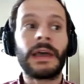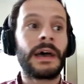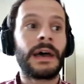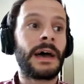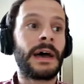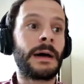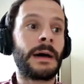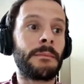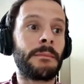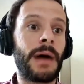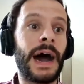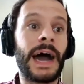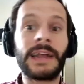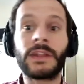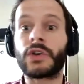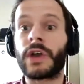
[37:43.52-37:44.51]

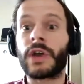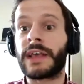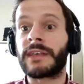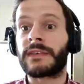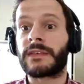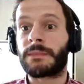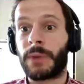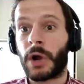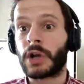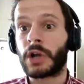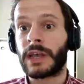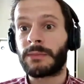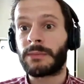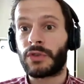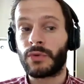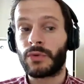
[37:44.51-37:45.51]
either as
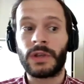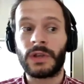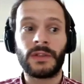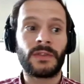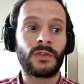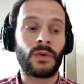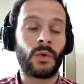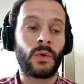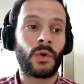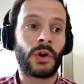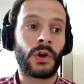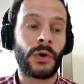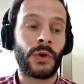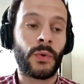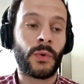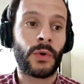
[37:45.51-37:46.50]
part-time students
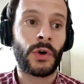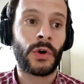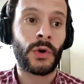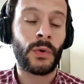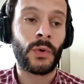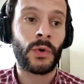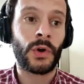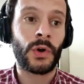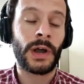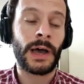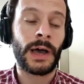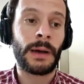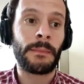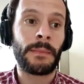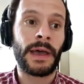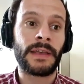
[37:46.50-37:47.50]
or
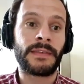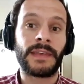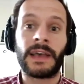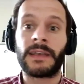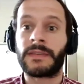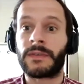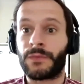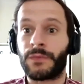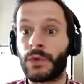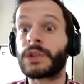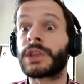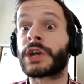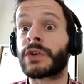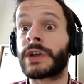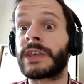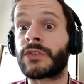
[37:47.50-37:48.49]
as full
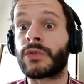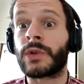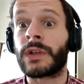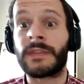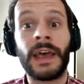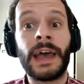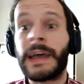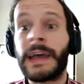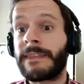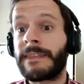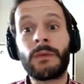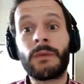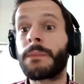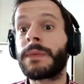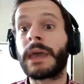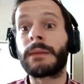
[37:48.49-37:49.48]
degree students, they
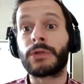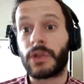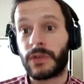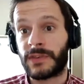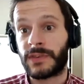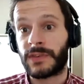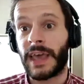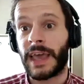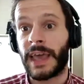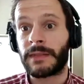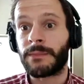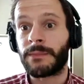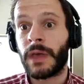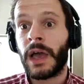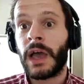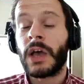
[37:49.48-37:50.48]
won't be able to say it.
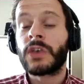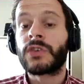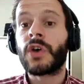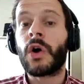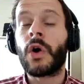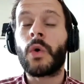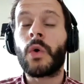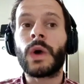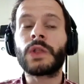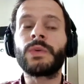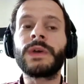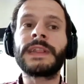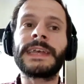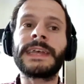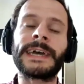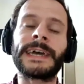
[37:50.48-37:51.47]
So what
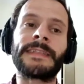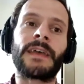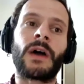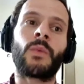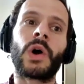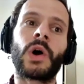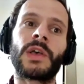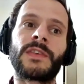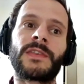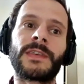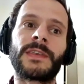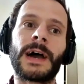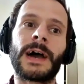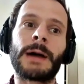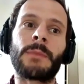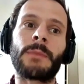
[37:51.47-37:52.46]
we did was
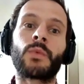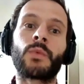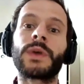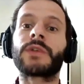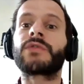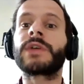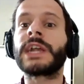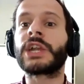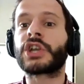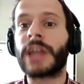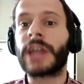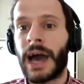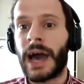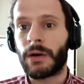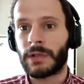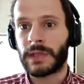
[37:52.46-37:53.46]
we reached
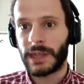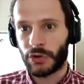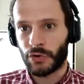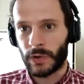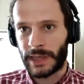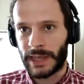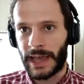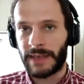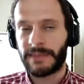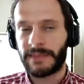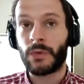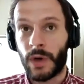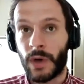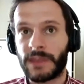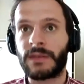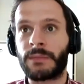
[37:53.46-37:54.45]
out literally as
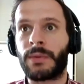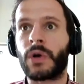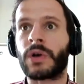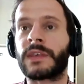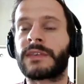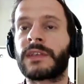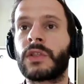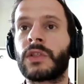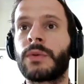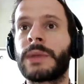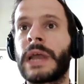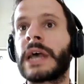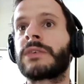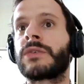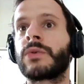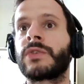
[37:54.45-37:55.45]
the Western Balkans
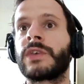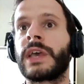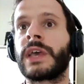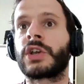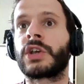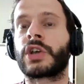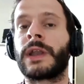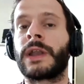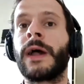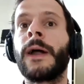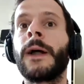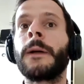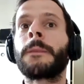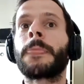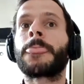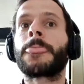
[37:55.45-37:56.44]
Alumni Association
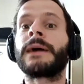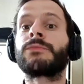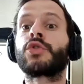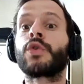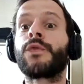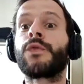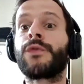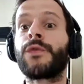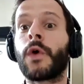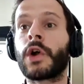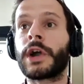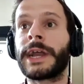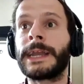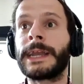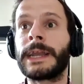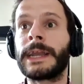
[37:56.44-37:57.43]
to
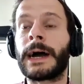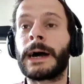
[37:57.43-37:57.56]
foreign